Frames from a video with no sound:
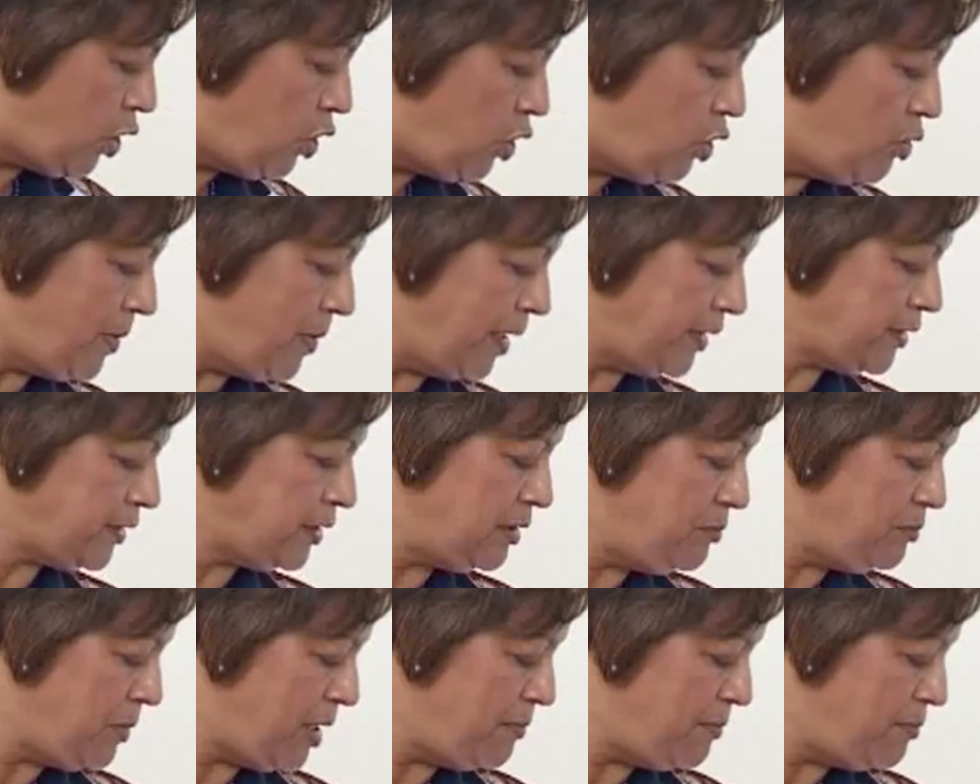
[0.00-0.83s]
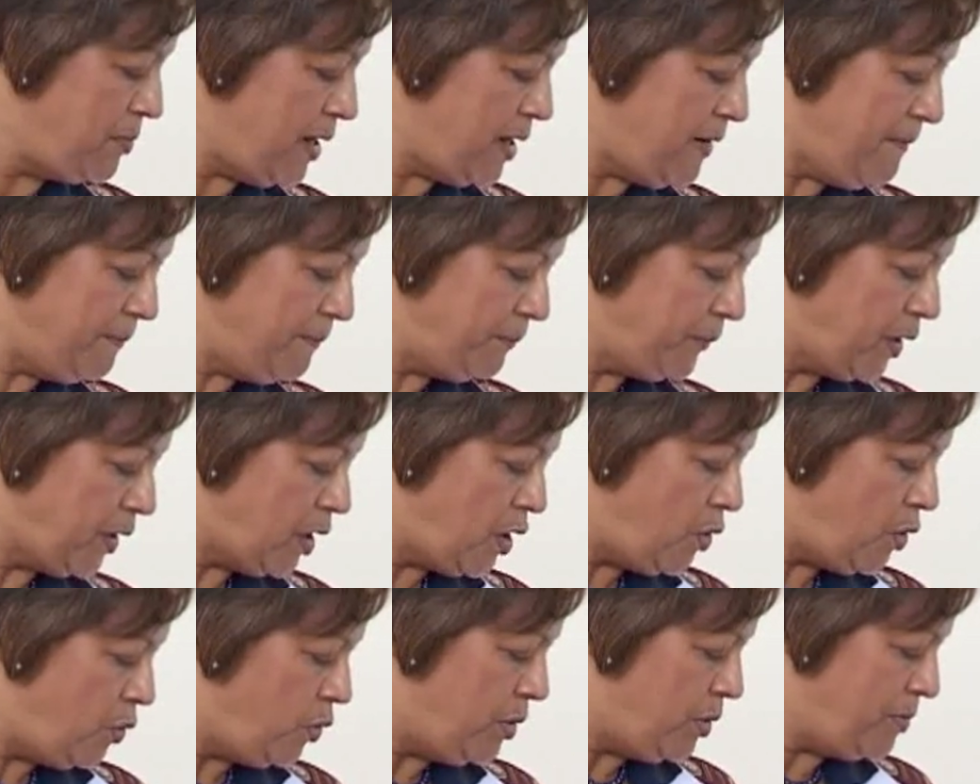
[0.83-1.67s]
You must remember,
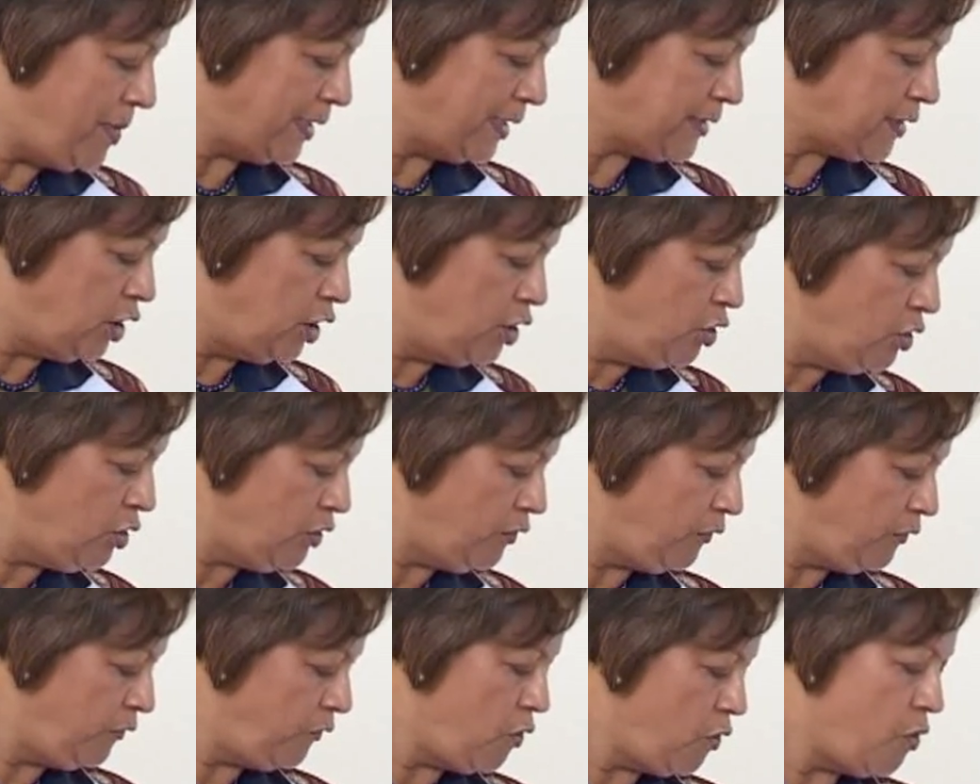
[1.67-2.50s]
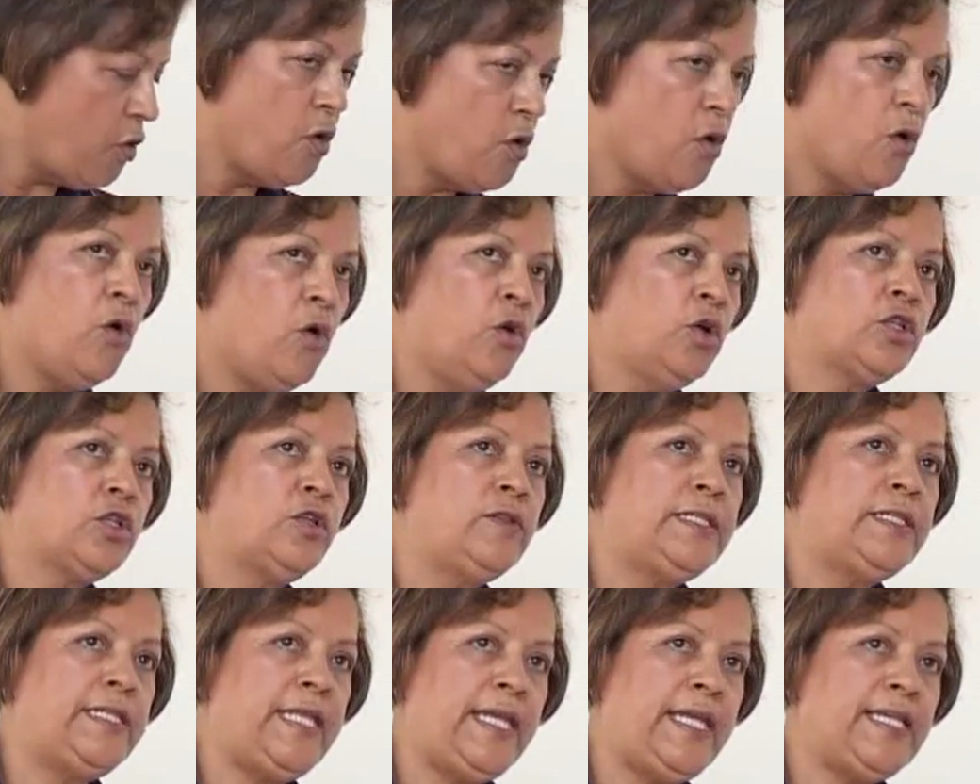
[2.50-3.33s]
we must look for, also
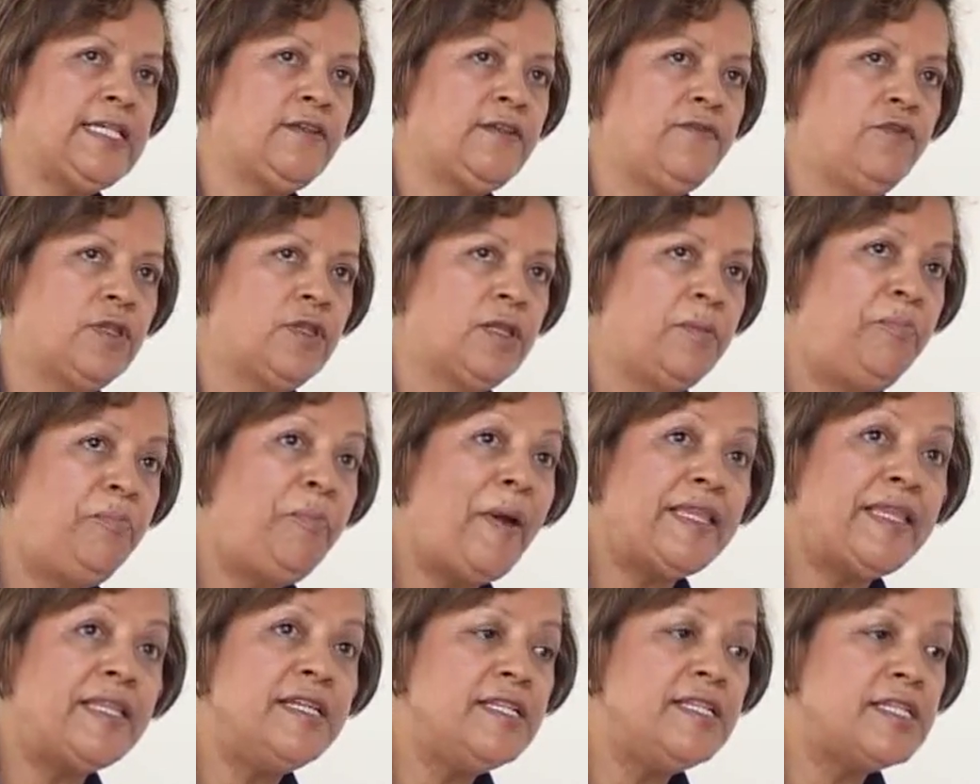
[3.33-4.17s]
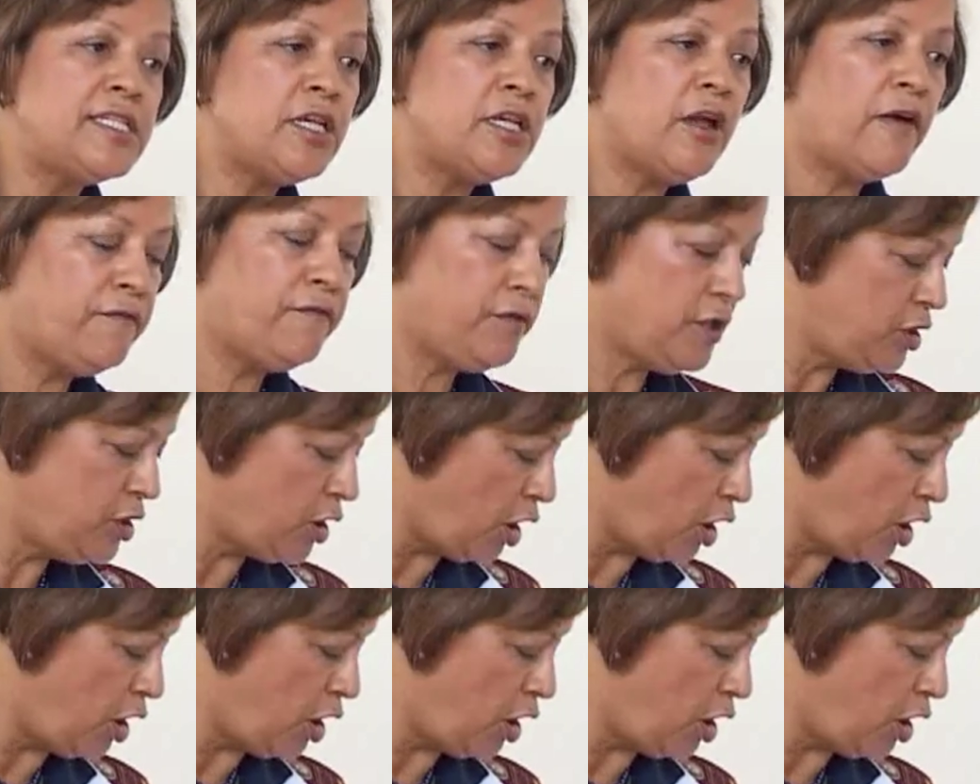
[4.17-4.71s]
test for the patency of the